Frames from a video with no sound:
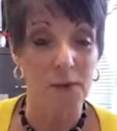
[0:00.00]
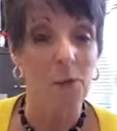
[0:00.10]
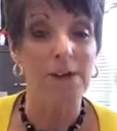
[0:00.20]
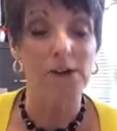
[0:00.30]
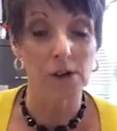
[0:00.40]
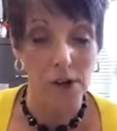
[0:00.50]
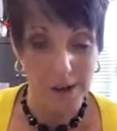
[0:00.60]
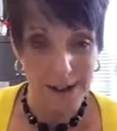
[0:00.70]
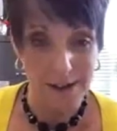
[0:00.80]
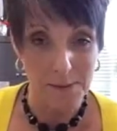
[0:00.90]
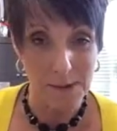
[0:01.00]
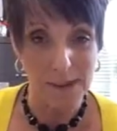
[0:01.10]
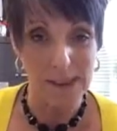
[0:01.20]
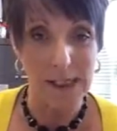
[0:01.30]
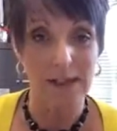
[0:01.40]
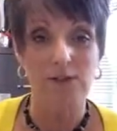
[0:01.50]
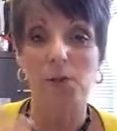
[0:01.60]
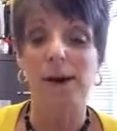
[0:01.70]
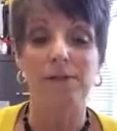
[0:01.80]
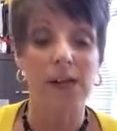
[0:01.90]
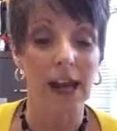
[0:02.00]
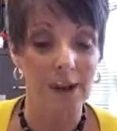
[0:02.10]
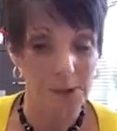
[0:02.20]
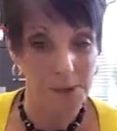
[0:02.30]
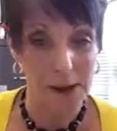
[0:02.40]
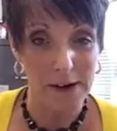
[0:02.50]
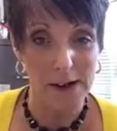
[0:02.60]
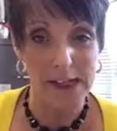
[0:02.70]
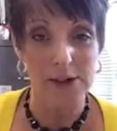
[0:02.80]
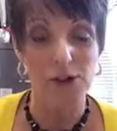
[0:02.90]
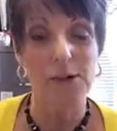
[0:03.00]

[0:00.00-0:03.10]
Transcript: whatever your learning disability is or whatever the language barrier is.